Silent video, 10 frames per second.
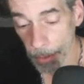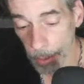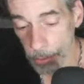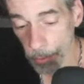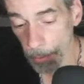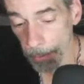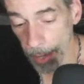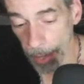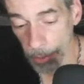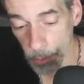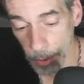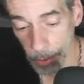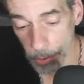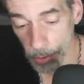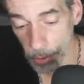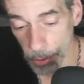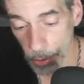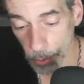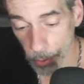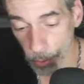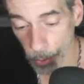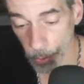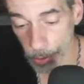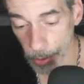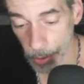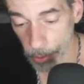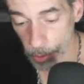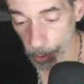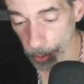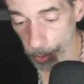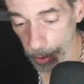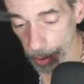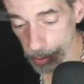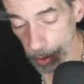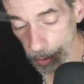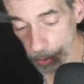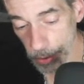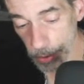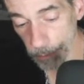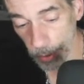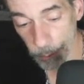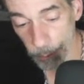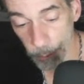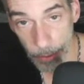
And so as we consider those interplays, this is a very effective means.